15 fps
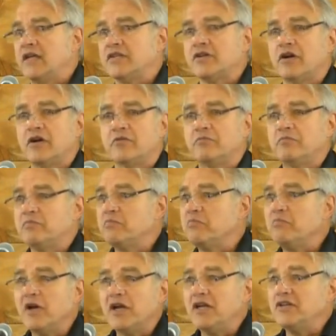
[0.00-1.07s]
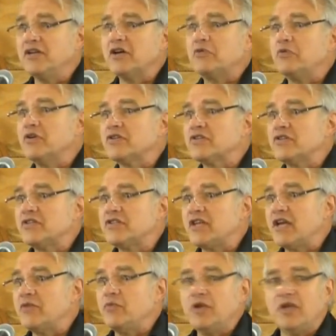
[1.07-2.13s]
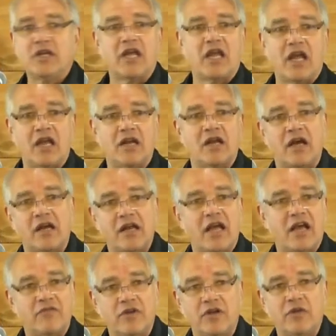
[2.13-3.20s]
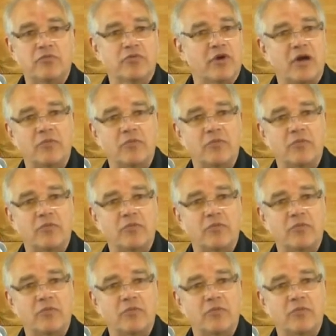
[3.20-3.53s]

As our buddy Doug Wilson said, we cannot have any